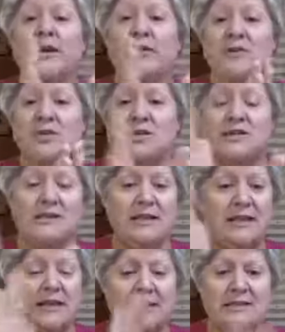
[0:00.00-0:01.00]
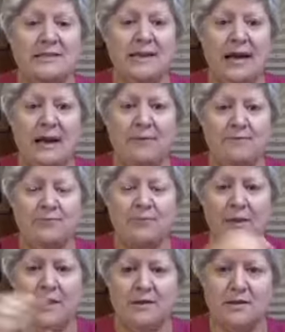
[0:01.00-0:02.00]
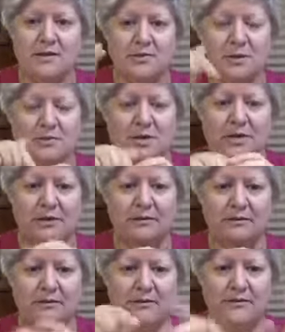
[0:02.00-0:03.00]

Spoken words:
Riches, the link is in the description for